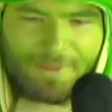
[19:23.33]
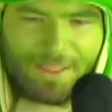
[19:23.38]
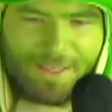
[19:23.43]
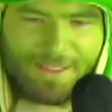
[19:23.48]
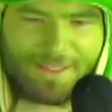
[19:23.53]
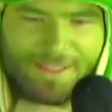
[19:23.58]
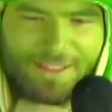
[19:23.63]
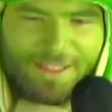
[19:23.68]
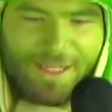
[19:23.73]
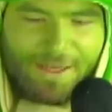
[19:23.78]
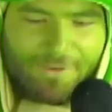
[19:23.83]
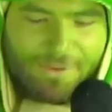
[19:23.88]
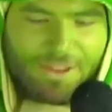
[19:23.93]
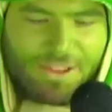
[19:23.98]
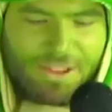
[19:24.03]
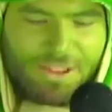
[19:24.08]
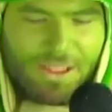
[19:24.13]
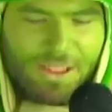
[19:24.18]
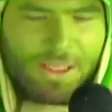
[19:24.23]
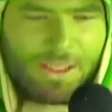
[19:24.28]
I
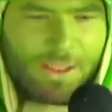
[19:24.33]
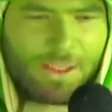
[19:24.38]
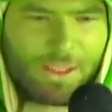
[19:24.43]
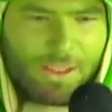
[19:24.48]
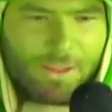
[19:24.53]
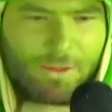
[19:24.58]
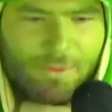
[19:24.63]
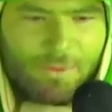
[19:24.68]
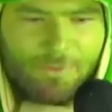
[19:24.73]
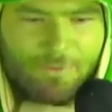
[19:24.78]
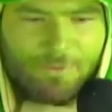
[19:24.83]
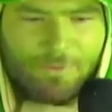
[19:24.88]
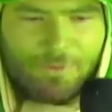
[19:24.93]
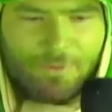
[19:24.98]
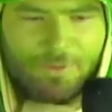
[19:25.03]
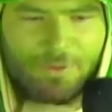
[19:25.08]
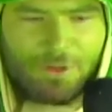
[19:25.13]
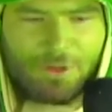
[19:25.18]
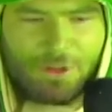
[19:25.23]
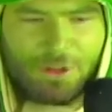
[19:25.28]
guarantee
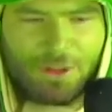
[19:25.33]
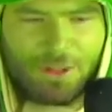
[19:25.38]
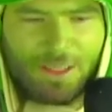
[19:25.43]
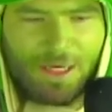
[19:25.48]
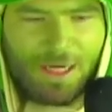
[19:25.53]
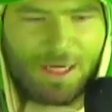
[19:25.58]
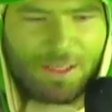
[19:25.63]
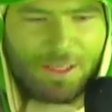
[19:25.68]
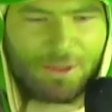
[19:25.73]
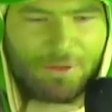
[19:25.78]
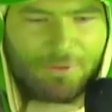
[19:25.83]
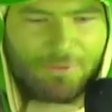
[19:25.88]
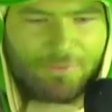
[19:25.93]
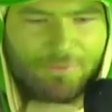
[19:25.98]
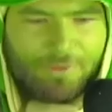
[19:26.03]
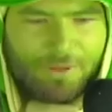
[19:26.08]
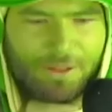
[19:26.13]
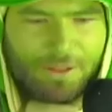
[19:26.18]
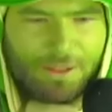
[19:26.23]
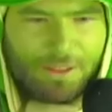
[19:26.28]
Chicago,
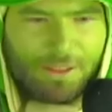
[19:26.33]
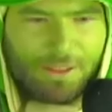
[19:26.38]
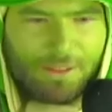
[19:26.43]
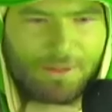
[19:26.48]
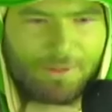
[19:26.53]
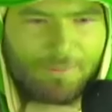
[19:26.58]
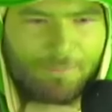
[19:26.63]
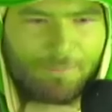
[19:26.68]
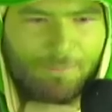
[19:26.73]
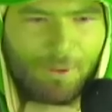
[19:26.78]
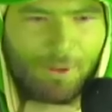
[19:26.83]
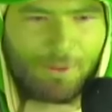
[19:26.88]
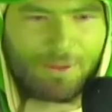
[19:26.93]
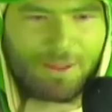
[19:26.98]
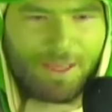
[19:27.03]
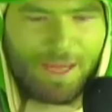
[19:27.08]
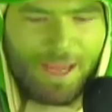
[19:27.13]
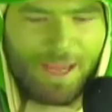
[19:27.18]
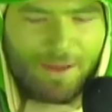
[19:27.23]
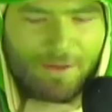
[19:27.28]
Philly both
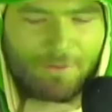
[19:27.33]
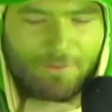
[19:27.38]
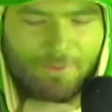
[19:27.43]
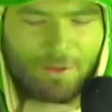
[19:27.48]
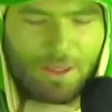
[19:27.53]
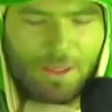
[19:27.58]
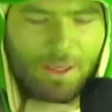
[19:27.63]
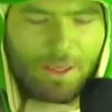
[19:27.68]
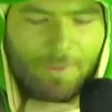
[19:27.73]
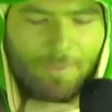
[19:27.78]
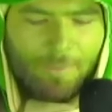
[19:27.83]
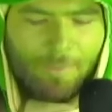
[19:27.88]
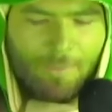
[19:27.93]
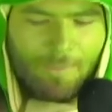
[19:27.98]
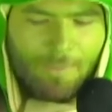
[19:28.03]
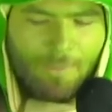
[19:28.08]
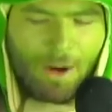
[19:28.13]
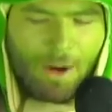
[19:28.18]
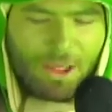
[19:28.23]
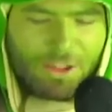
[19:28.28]
have
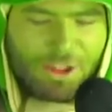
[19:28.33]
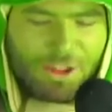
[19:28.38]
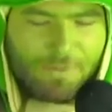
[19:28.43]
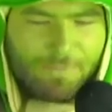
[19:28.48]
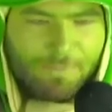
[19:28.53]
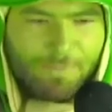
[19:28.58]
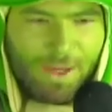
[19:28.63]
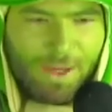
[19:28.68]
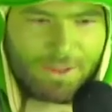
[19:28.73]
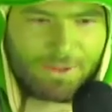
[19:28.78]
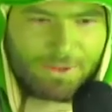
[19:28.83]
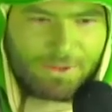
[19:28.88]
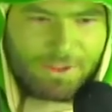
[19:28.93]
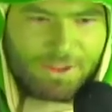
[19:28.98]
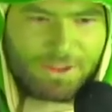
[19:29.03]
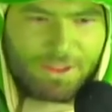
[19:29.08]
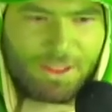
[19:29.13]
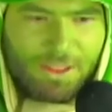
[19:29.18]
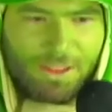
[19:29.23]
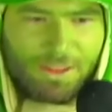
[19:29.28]
much better
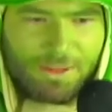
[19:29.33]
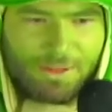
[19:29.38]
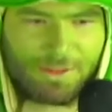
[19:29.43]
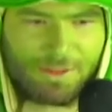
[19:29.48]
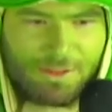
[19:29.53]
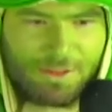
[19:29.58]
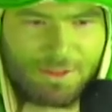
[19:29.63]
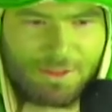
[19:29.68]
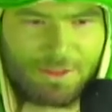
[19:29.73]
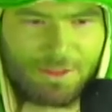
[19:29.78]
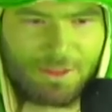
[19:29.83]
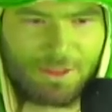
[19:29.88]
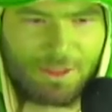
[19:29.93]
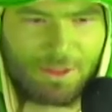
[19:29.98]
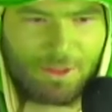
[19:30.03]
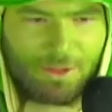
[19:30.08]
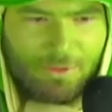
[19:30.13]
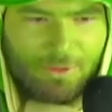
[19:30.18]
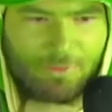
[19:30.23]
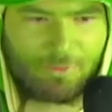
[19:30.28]
scenes
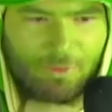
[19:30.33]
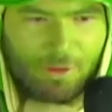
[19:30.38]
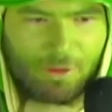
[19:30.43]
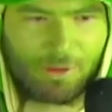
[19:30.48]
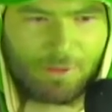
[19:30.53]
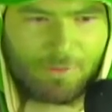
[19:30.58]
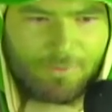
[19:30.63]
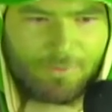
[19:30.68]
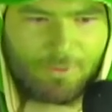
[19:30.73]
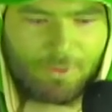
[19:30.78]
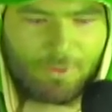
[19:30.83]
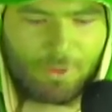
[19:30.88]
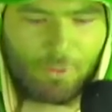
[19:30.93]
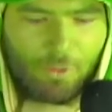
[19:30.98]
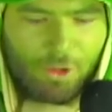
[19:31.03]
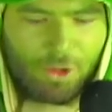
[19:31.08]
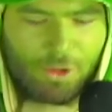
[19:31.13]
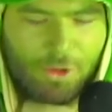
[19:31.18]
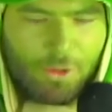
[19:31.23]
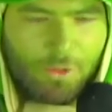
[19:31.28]
for
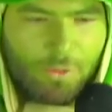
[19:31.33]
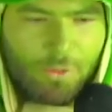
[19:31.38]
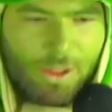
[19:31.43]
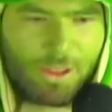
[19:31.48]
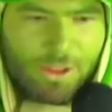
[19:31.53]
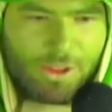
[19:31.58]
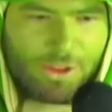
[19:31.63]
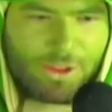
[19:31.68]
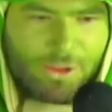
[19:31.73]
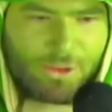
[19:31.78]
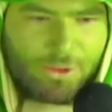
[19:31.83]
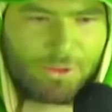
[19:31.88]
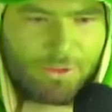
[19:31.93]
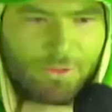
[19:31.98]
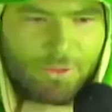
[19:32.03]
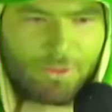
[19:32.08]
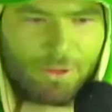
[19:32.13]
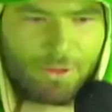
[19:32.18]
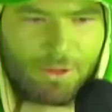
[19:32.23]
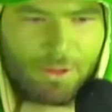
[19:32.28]
what you want to
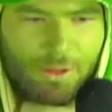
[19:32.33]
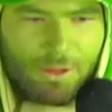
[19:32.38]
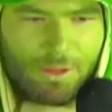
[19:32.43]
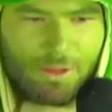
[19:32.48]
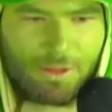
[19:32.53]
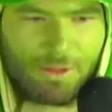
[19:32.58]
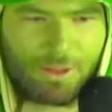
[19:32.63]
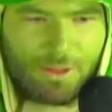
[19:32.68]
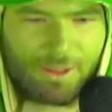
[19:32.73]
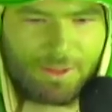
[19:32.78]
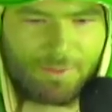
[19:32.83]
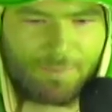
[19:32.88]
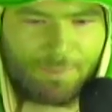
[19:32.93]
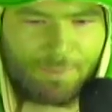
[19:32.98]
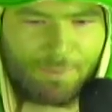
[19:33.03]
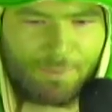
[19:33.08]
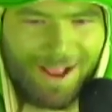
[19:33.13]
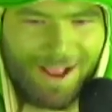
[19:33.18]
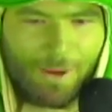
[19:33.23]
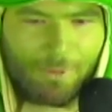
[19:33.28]
do than
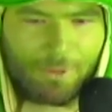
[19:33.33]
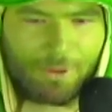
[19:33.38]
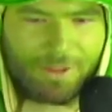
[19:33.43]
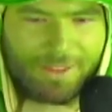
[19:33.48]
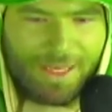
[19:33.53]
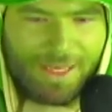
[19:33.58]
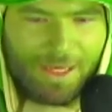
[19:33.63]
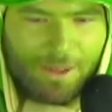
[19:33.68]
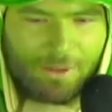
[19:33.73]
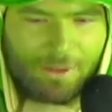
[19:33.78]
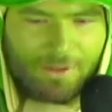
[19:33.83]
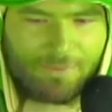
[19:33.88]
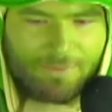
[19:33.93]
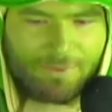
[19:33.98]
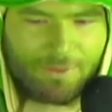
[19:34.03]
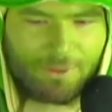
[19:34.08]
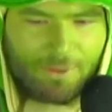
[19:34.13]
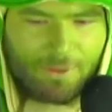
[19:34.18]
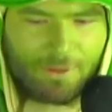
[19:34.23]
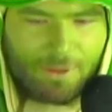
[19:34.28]
Broward County,
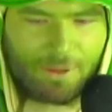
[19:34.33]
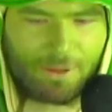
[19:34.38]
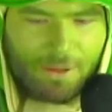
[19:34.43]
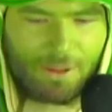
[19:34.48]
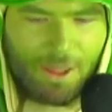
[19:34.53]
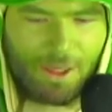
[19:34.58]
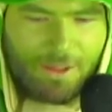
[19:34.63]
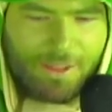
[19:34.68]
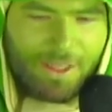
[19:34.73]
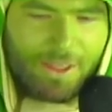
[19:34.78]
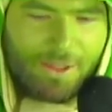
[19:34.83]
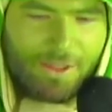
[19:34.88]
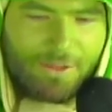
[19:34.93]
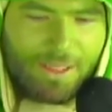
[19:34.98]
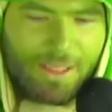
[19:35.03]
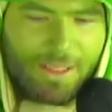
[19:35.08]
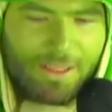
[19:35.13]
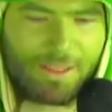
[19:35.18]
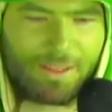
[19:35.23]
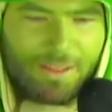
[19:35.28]
Florida. Okay, you're
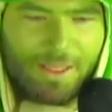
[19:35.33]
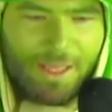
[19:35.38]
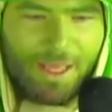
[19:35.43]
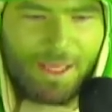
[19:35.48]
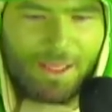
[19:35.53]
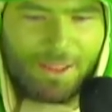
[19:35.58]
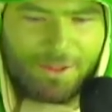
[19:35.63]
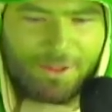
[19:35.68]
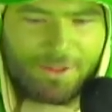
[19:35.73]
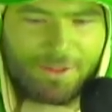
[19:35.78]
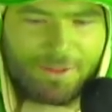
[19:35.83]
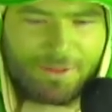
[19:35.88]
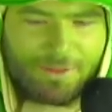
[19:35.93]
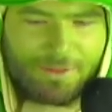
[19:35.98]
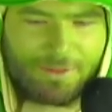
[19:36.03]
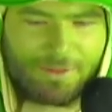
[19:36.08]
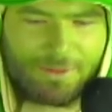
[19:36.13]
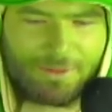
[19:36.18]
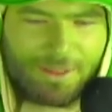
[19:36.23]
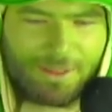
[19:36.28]
like
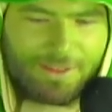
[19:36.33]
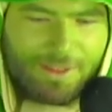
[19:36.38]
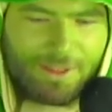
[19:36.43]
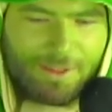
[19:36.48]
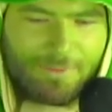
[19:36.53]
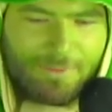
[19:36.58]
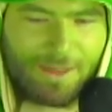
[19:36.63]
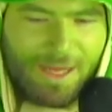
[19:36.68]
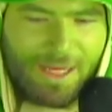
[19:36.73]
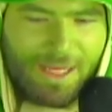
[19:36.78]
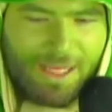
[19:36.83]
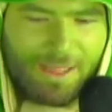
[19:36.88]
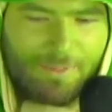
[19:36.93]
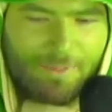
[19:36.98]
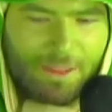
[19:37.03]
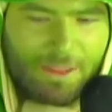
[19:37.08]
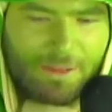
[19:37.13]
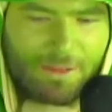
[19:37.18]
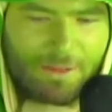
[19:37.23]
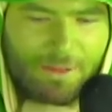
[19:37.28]
near
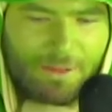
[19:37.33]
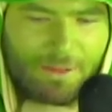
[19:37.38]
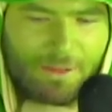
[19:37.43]
Miami.